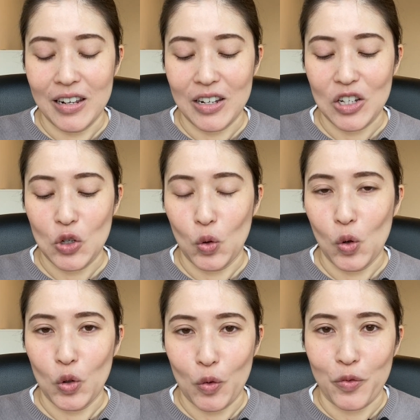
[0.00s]

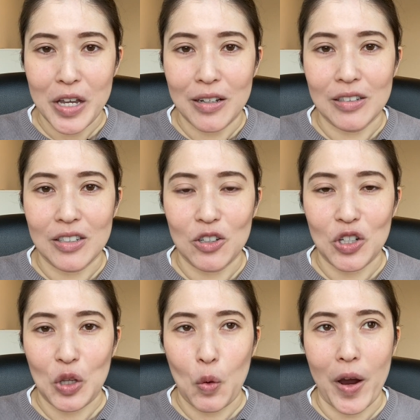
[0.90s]
your feet aren't touching
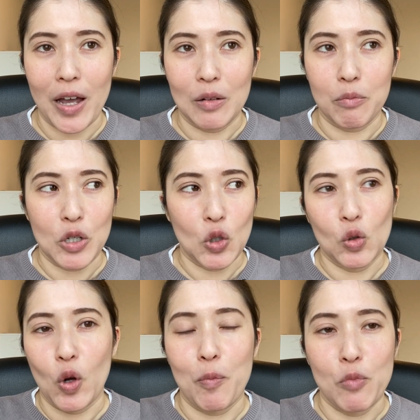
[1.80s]
the ground, but you're
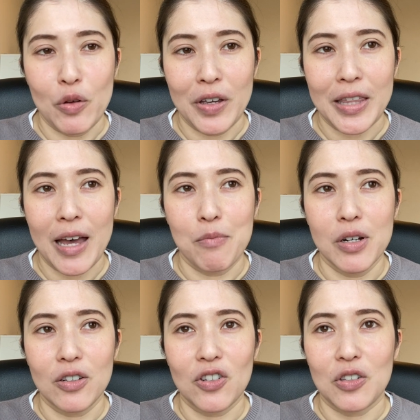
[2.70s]
not moving that
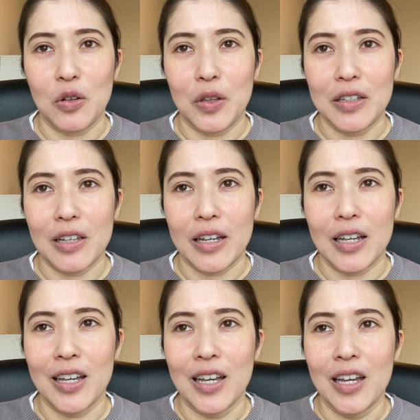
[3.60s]
much. So there's like
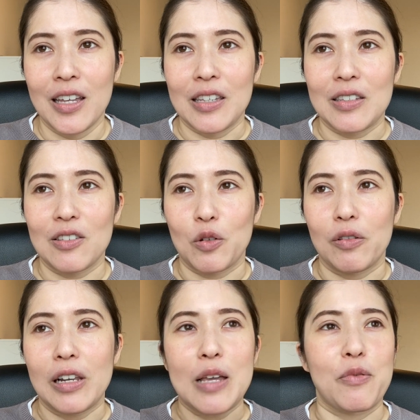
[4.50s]
this sort of
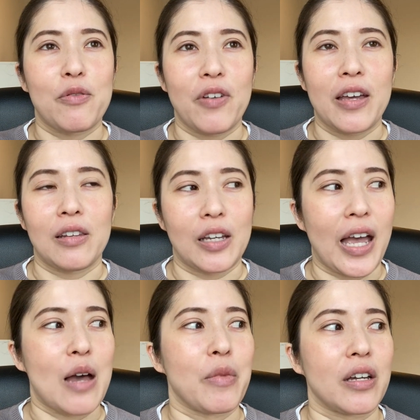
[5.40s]
leap of faith, like,
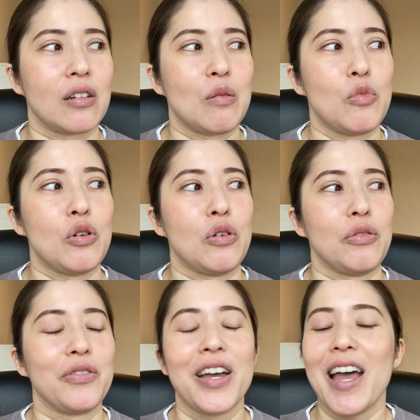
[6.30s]
am I gonna move?
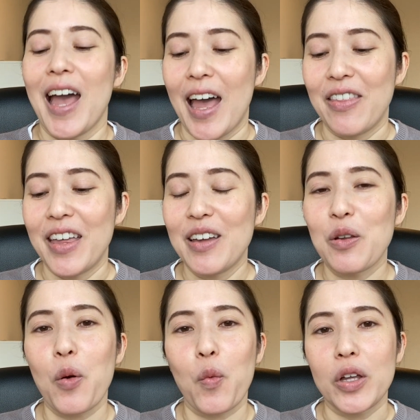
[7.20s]
And
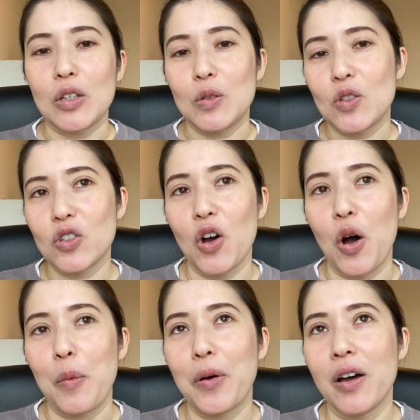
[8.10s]
then when you
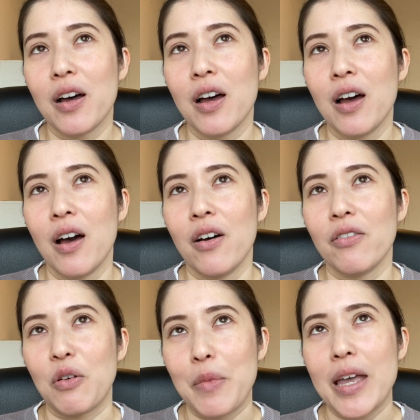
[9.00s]
stop,
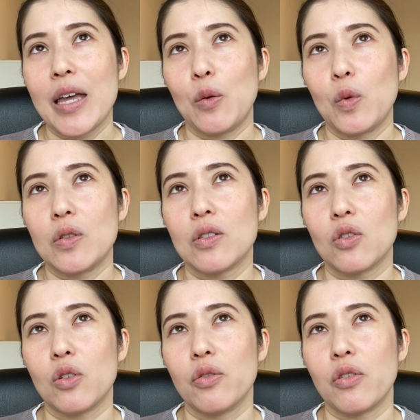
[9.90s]
for me, it was
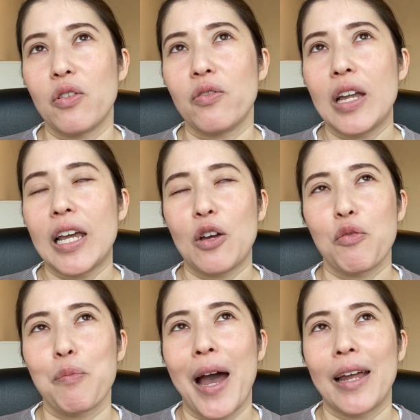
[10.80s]
sort of a feeling
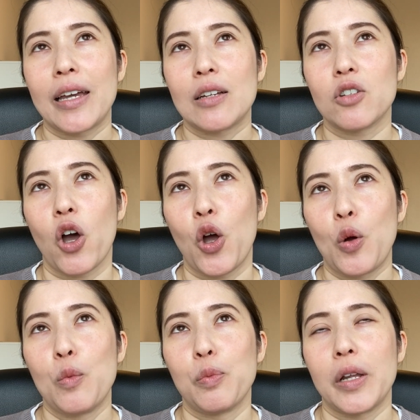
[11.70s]
of panicked
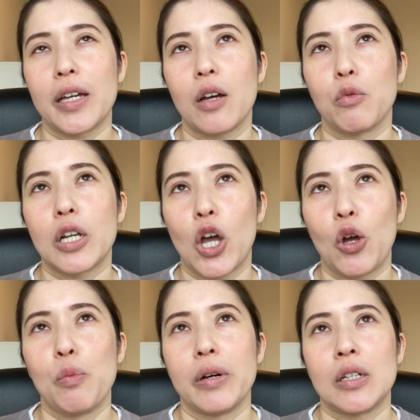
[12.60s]
hope, like I really
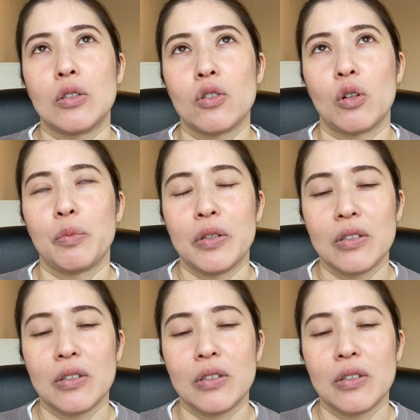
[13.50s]
hope I can stop in